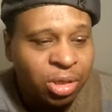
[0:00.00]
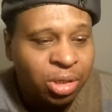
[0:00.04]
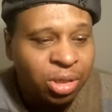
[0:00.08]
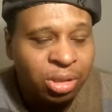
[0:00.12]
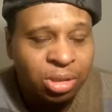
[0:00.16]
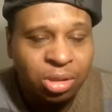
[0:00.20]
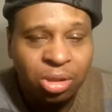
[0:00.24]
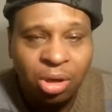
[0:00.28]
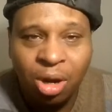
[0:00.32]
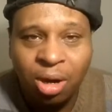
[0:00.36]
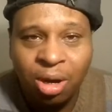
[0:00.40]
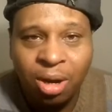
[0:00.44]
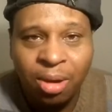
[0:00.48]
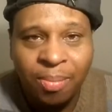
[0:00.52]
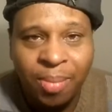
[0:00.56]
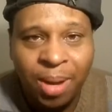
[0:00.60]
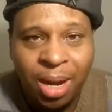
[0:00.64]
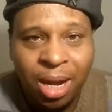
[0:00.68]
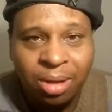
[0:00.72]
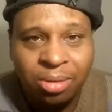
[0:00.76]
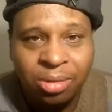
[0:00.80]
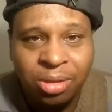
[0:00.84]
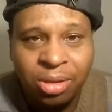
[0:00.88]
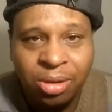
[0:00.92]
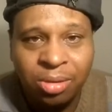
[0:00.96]
talk
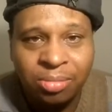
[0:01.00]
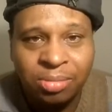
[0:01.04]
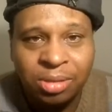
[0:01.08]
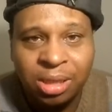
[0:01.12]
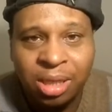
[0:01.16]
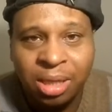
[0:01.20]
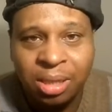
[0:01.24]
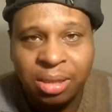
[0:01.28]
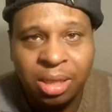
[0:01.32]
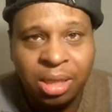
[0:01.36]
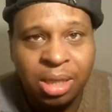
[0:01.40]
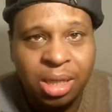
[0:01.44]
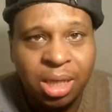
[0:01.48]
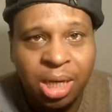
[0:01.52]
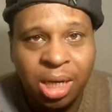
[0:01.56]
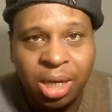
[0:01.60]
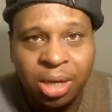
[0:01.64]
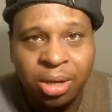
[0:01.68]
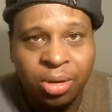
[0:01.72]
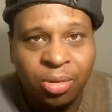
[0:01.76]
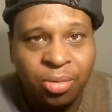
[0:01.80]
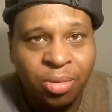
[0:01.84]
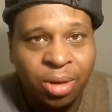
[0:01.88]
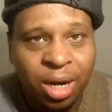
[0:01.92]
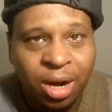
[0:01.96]
about, you know what I'm saying, the
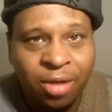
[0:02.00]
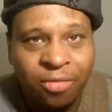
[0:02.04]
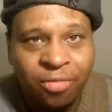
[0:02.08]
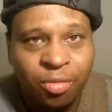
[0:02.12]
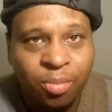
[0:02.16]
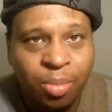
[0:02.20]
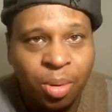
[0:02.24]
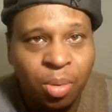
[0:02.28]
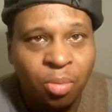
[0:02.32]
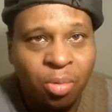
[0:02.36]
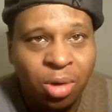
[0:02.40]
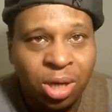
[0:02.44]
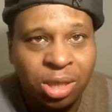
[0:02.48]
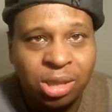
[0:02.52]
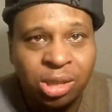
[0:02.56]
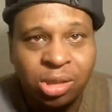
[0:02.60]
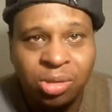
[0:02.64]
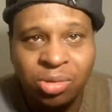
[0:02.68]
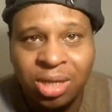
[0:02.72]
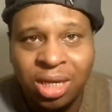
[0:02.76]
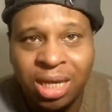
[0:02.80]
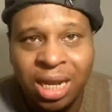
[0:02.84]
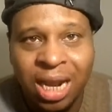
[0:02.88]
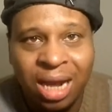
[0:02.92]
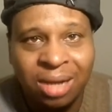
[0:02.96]
hood or whatever, but
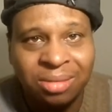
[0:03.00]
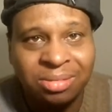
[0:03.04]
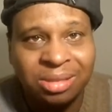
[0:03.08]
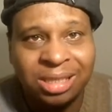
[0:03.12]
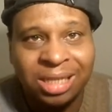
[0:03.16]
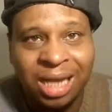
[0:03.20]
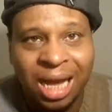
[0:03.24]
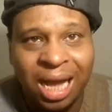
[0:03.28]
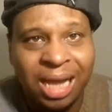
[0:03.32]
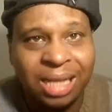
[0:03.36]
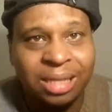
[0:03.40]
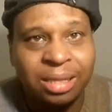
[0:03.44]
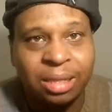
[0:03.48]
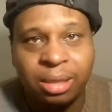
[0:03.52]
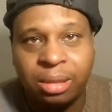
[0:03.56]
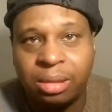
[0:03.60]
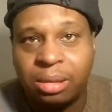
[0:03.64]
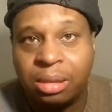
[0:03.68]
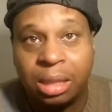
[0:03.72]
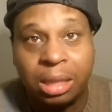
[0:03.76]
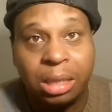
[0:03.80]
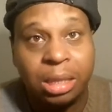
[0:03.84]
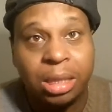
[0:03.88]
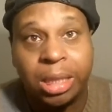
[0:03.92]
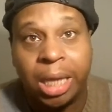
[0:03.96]
once you get outside
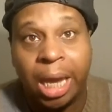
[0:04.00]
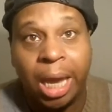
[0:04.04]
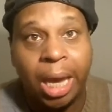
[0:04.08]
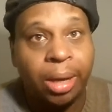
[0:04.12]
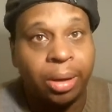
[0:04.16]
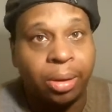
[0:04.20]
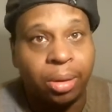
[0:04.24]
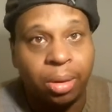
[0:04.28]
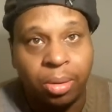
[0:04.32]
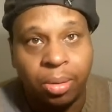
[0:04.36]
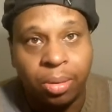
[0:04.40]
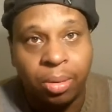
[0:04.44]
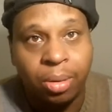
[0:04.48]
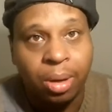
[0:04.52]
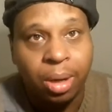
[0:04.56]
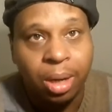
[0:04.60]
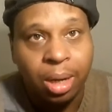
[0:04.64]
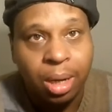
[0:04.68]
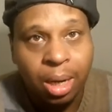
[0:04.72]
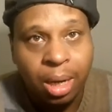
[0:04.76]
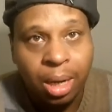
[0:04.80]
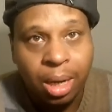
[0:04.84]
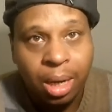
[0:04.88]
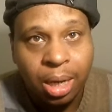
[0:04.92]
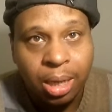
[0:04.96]
the ghetto,
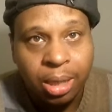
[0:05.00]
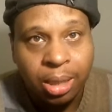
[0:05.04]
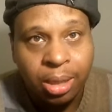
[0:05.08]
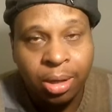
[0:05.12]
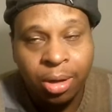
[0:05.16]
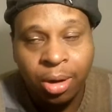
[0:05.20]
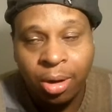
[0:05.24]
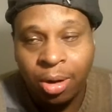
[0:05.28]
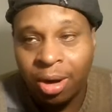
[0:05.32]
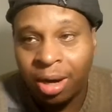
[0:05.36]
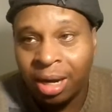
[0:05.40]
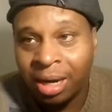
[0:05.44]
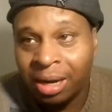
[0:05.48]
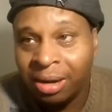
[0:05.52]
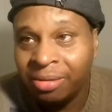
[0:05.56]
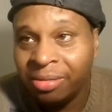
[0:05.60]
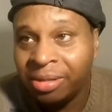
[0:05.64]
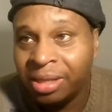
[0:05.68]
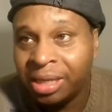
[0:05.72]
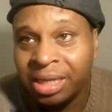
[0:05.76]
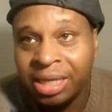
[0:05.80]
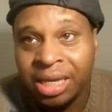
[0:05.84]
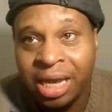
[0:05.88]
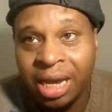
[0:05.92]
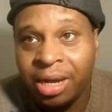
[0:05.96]
you know,
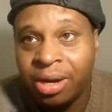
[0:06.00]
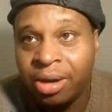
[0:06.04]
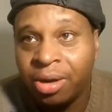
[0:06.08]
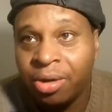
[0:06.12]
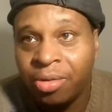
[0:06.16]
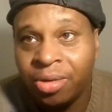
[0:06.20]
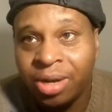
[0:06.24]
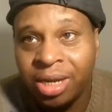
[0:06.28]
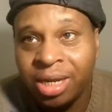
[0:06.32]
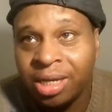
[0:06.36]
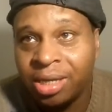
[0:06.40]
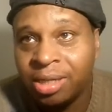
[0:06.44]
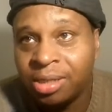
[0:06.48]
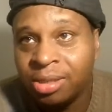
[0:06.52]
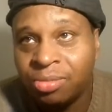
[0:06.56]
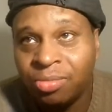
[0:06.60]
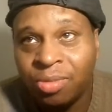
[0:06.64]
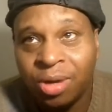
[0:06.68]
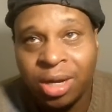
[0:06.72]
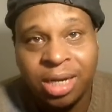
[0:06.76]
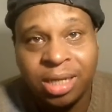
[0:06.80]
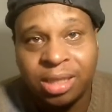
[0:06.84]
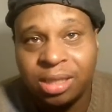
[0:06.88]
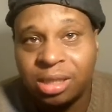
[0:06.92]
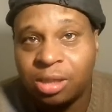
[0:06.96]
and the ghetto is
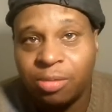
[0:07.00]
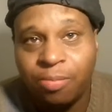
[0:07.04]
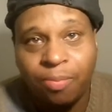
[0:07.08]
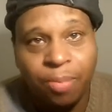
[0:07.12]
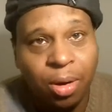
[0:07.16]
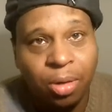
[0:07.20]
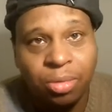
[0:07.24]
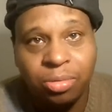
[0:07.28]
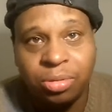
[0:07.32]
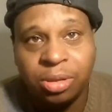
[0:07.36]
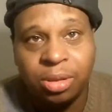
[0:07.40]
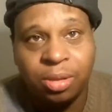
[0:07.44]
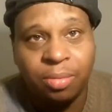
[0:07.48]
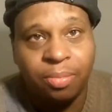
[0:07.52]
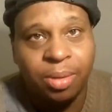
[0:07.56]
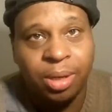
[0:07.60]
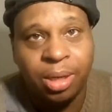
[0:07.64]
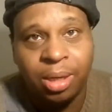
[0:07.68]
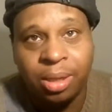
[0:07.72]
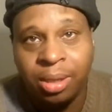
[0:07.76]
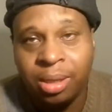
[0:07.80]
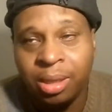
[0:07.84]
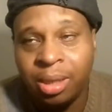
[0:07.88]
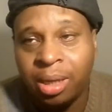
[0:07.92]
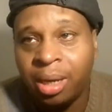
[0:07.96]
what it's supposed to be,
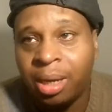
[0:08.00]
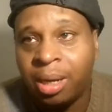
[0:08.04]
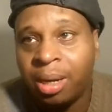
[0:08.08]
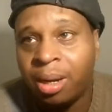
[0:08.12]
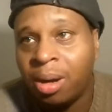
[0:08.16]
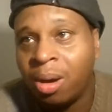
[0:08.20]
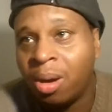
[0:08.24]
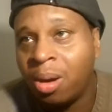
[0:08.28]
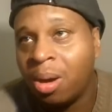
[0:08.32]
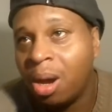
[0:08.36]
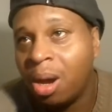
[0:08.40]
you know.